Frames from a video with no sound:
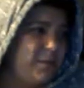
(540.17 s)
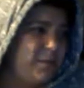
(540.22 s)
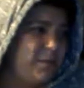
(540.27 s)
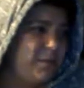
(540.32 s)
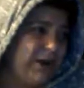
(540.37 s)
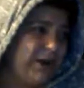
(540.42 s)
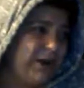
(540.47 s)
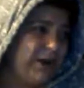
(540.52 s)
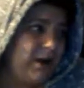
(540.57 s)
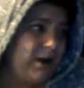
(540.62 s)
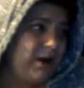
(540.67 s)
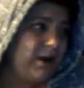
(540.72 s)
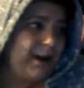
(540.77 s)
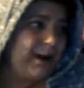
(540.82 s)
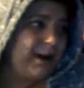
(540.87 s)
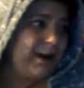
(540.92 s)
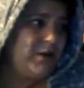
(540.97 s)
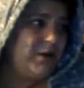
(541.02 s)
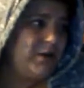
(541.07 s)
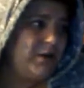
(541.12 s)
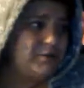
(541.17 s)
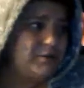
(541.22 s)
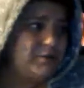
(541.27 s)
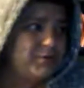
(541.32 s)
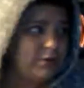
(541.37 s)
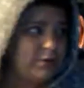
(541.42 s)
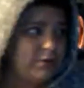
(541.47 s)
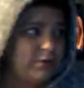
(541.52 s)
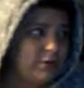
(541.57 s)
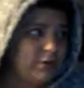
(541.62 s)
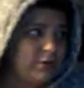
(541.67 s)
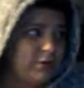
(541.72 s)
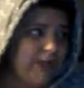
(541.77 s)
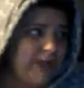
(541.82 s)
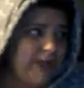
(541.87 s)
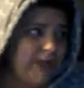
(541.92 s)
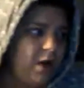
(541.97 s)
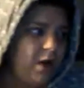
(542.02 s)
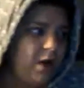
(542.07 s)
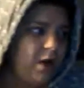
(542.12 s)
quicker and you absorb more of the
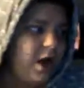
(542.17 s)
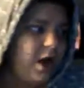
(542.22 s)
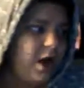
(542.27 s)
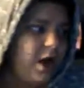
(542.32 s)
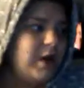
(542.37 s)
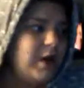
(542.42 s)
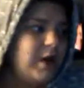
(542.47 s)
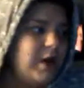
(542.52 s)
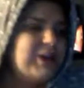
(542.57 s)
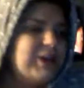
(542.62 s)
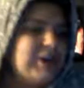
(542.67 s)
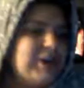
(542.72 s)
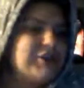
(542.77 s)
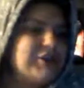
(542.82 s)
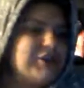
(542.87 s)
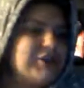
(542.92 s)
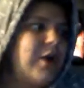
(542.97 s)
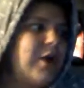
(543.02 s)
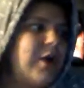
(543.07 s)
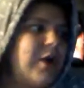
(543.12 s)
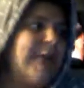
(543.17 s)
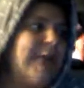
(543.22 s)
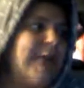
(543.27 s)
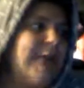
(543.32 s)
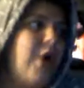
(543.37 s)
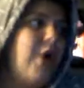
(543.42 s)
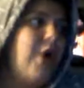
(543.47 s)
alcohol. So, I'm